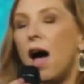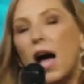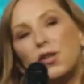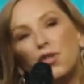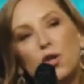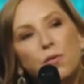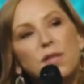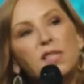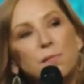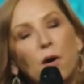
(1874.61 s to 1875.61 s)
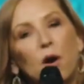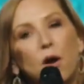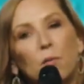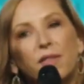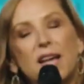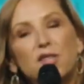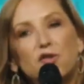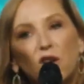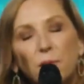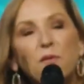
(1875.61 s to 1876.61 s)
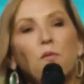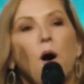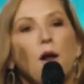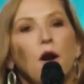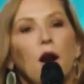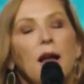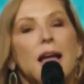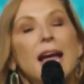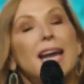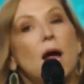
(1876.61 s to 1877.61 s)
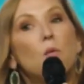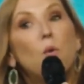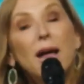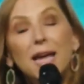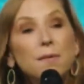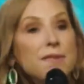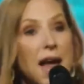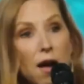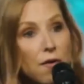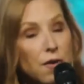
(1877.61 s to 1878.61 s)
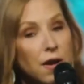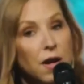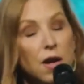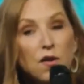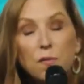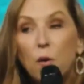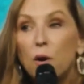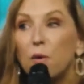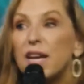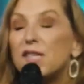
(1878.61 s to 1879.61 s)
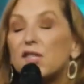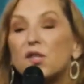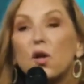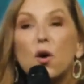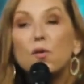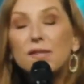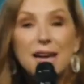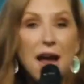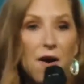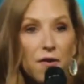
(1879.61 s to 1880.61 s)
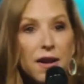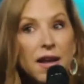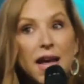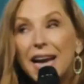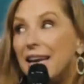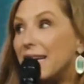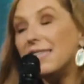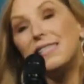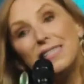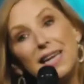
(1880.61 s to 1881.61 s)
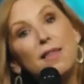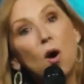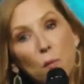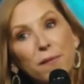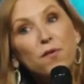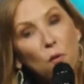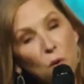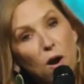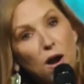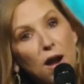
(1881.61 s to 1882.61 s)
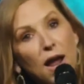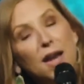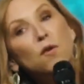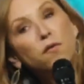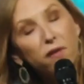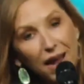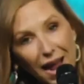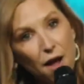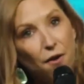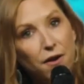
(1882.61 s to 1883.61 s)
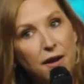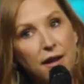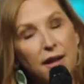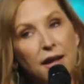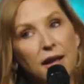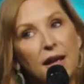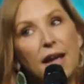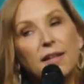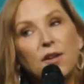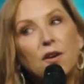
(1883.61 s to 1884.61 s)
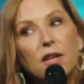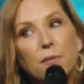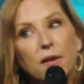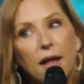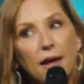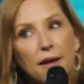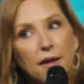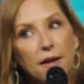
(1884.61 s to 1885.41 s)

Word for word: I shoot this bird with that stream of water and I weigh him down to the point where he slows down and he can see the open door and he'll fly out? And literally, we're like,